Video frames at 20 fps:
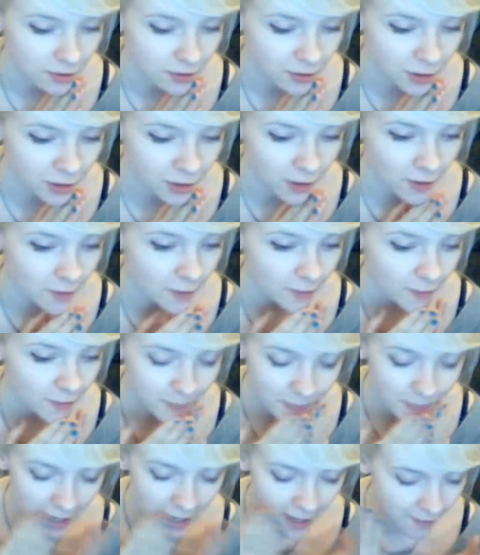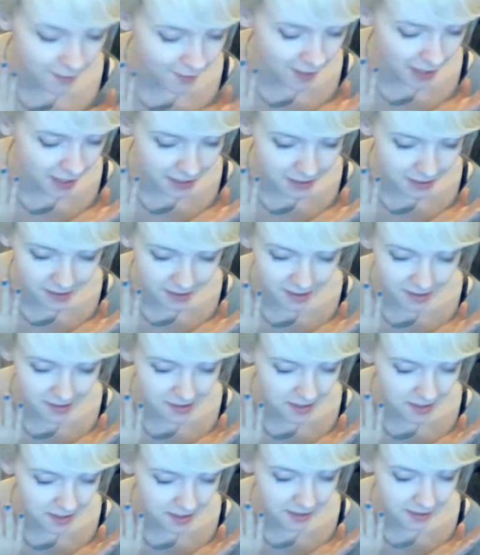the barefaced
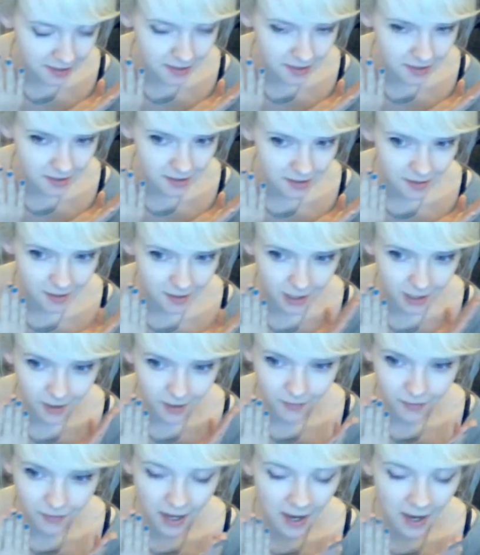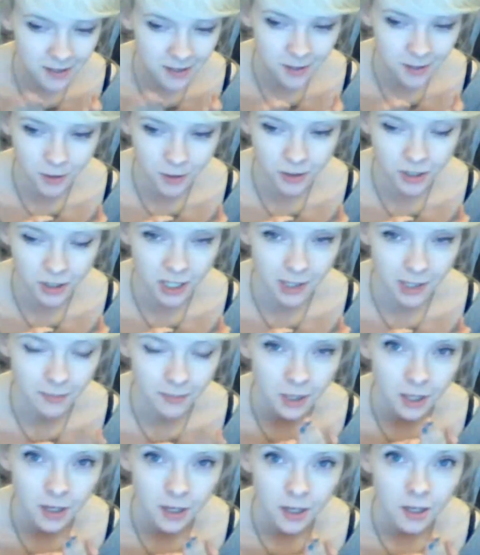deceit that has no shame.
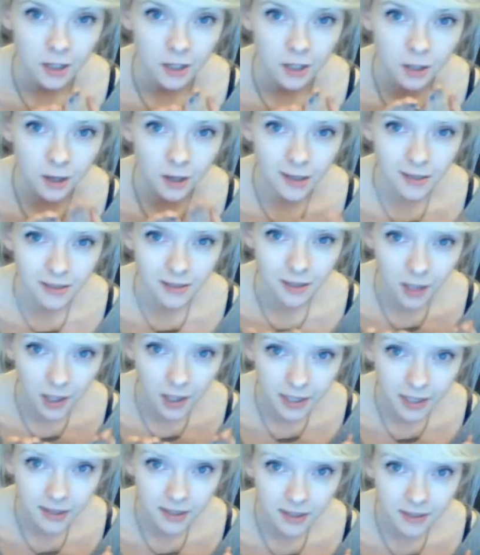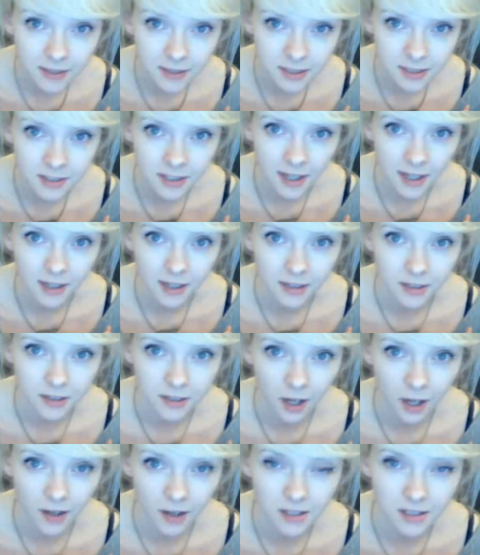Guys, I like the internet,
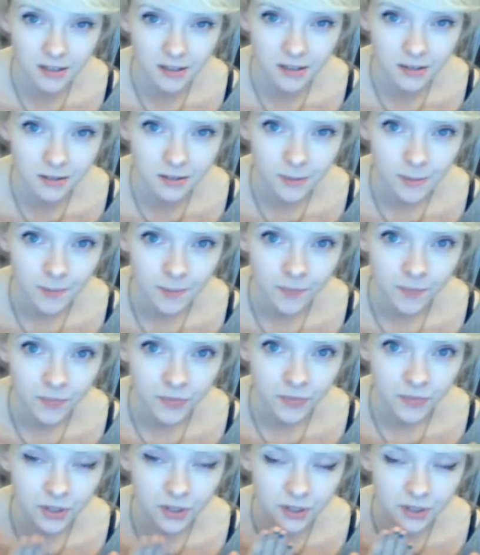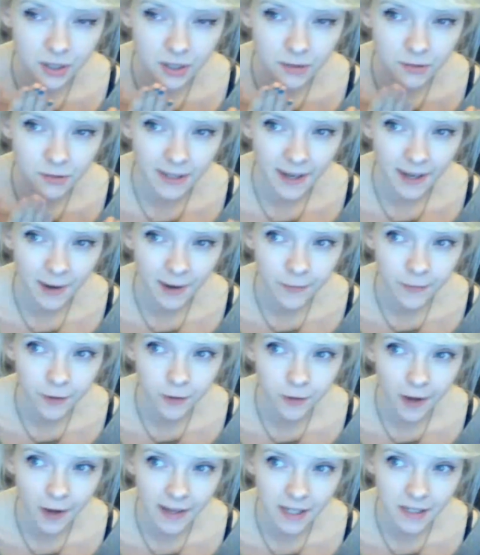guys. The internet's really
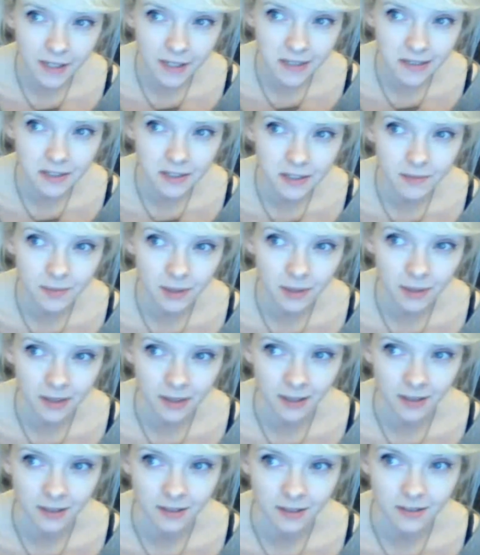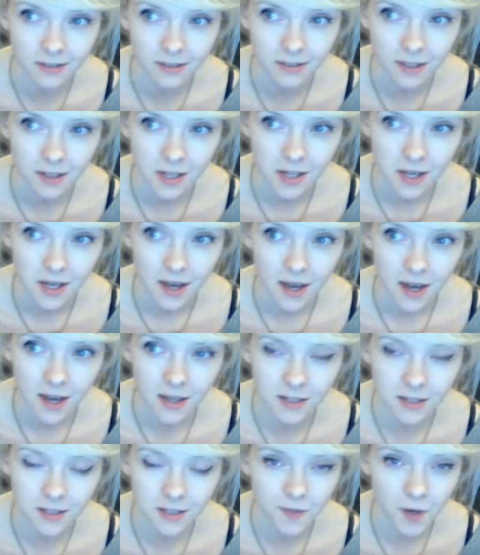helpful, and it teaches me things.
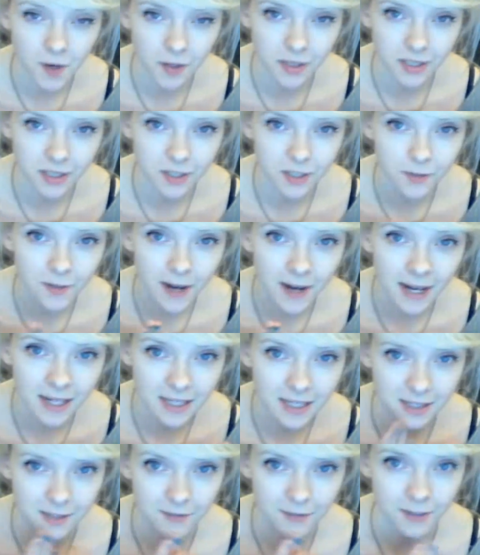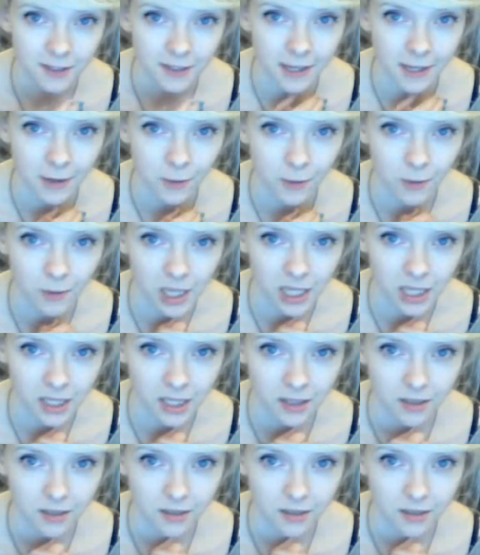And it's very interactive in that way.